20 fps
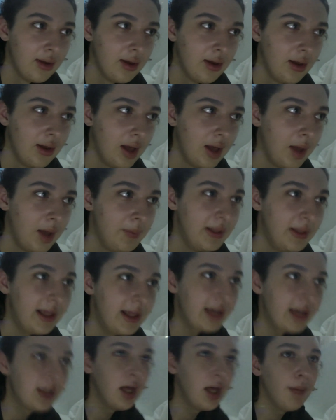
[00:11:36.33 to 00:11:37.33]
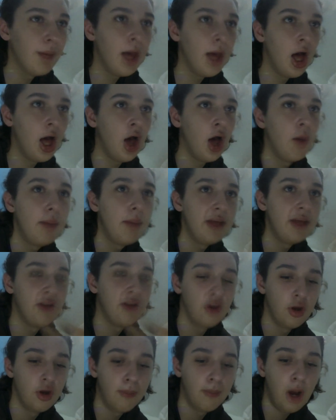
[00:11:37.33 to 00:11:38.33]
I'll be like, come on,
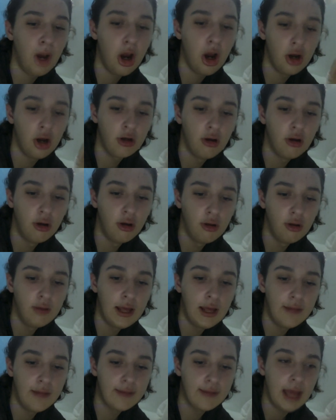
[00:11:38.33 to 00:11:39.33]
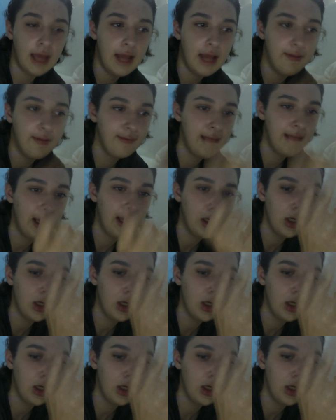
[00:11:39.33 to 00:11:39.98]
Mr. Markle, let's get sick.